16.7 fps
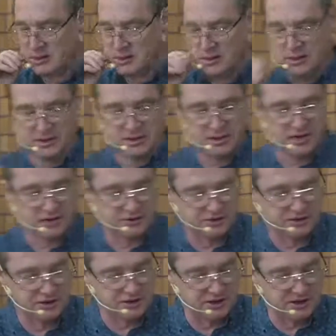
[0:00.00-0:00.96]

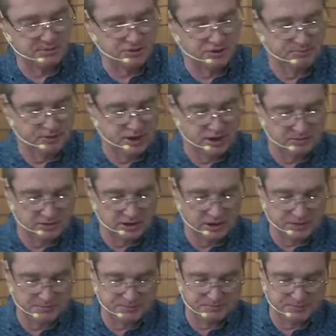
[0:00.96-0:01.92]
encourage you to keep your Bible
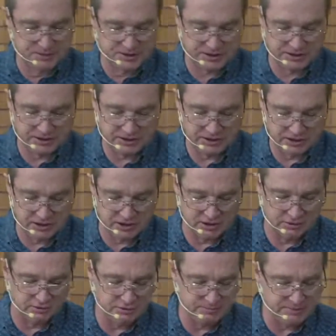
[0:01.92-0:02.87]
open, particularly in the
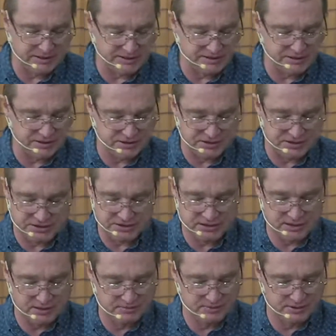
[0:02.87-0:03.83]
Luke passage to
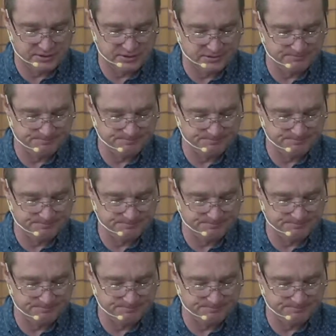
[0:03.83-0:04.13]
start with.